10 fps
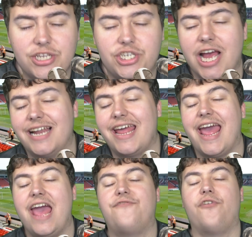Charlie
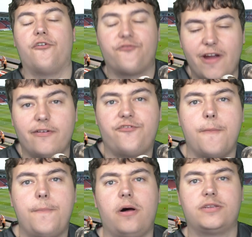here for Forever
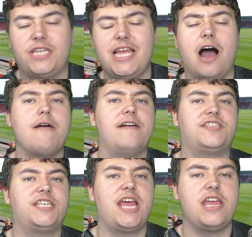Football
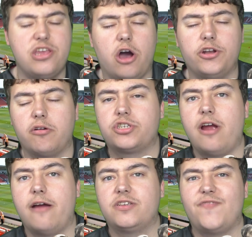DRFC, your
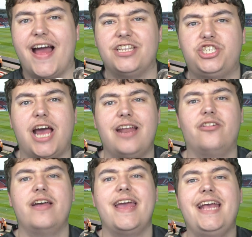Doncaster Rovers fan
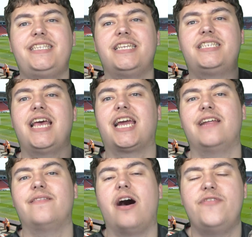channel. It's the
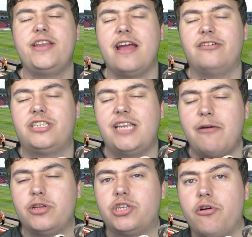second of our videos today.
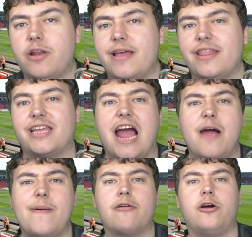We're talking about the
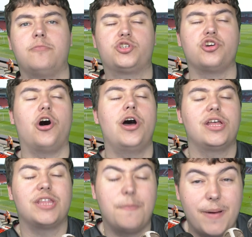Carabao Cup draw,
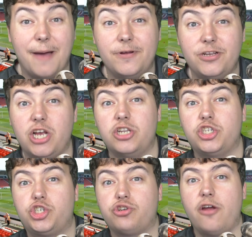the Papa
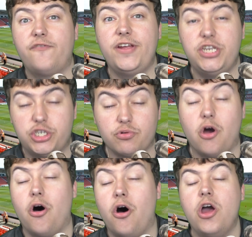John's Trophy
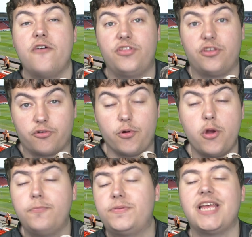draw for the
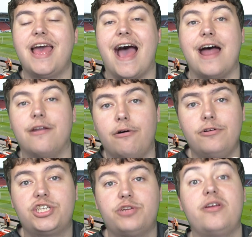groups, and
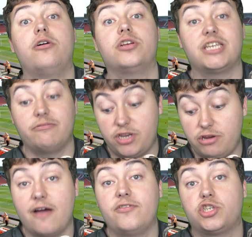also we also we
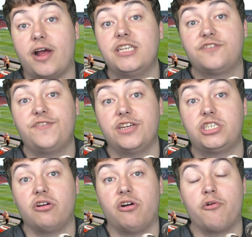do have a transfer
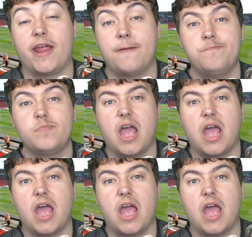story